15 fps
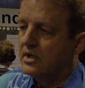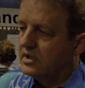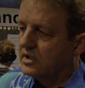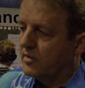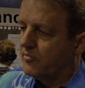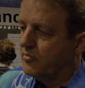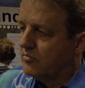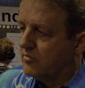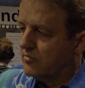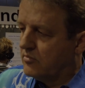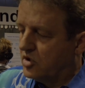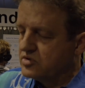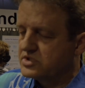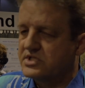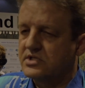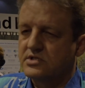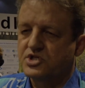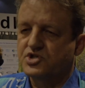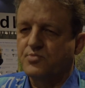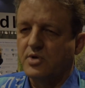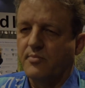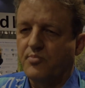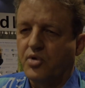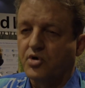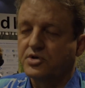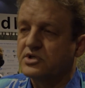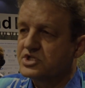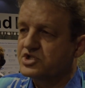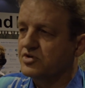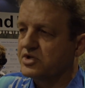The most
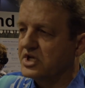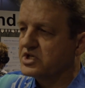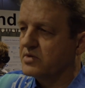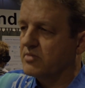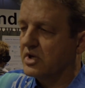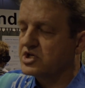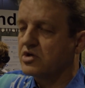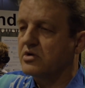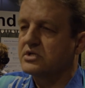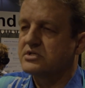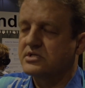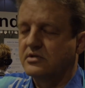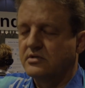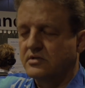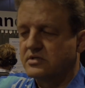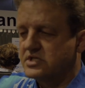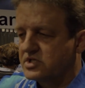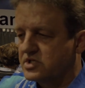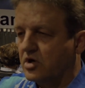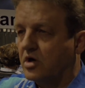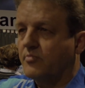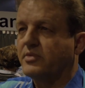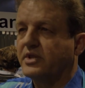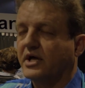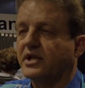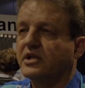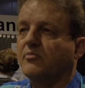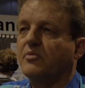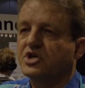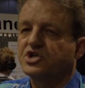important strategic measure is stop that
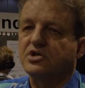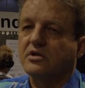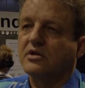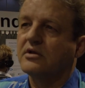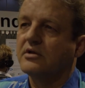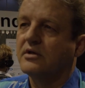emission,